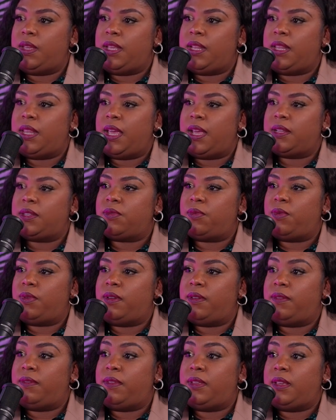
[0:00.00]
And that's one
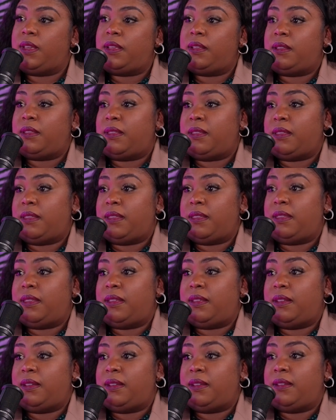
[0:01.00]
of
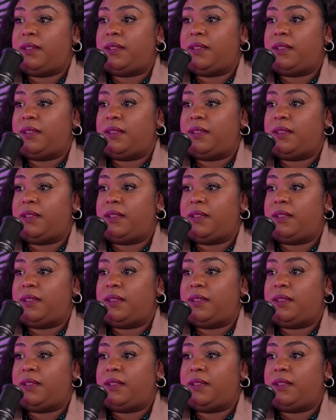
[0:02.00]
the